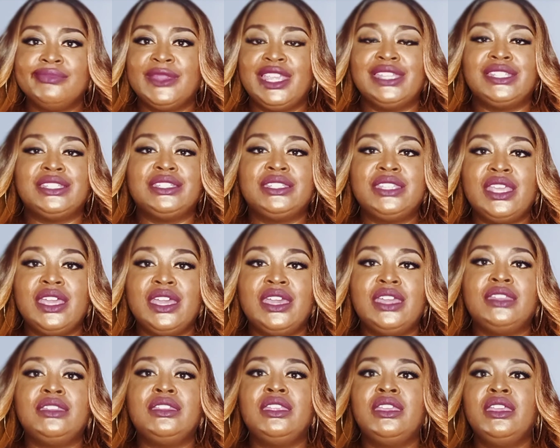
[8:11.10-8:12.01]
it's
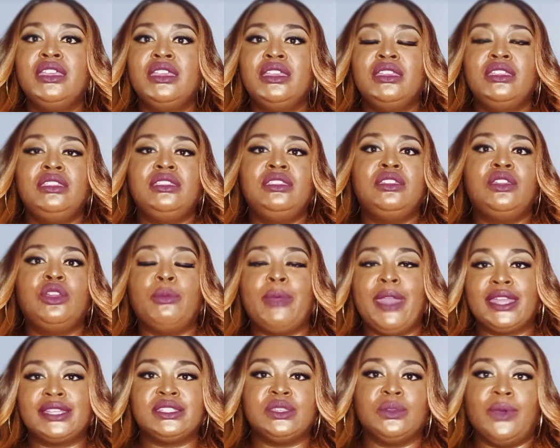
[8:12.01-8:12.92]
done. You go
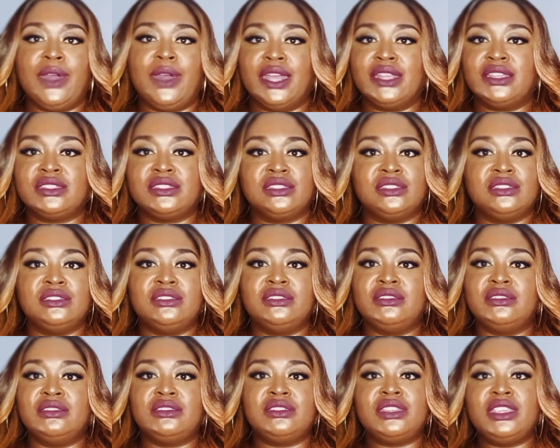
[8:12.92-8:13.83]
back to
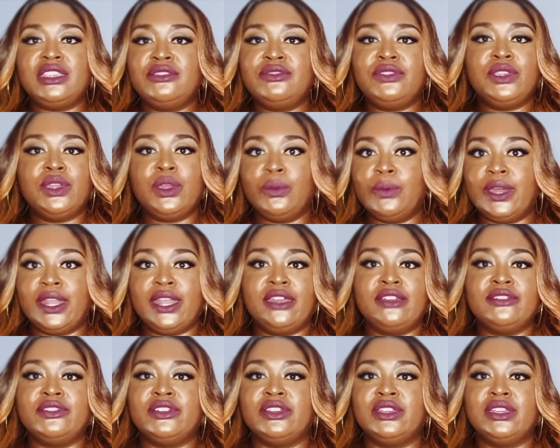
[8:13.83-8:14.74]
watching TV or
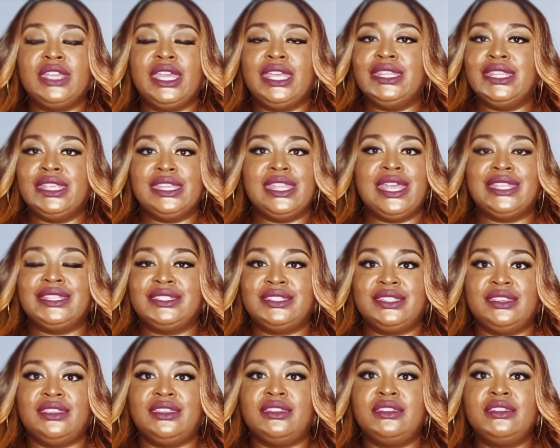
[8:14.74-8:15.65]
whatever and then
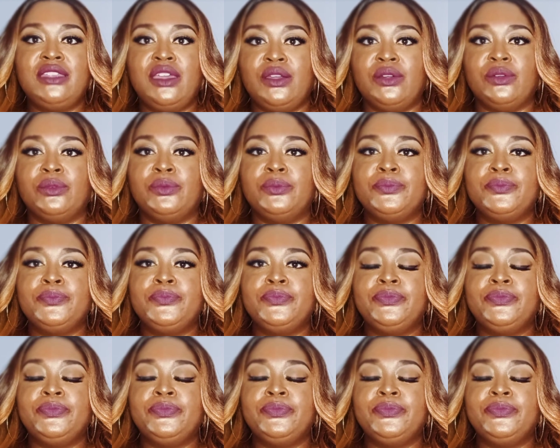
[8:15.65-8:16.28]
that's it. No.